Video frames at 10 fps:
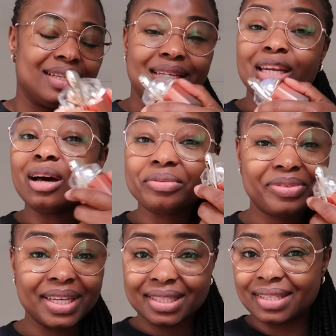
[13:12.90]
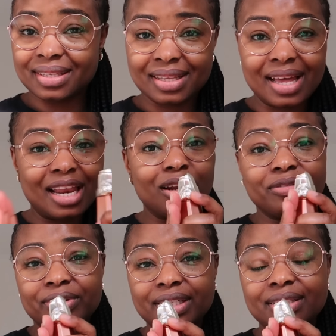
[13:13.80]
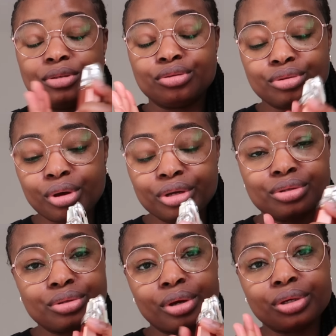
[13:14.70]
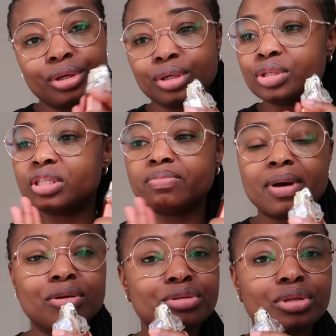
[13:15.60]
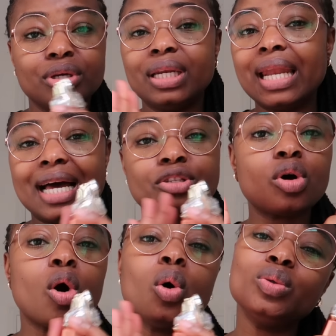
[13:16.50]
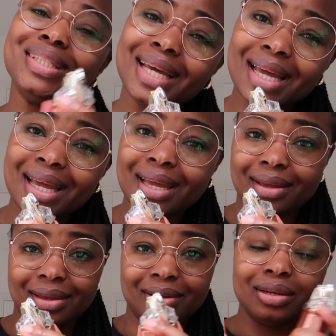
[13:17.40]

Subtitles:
Love it. I love it. So, so good. Smells good. Lasts all day.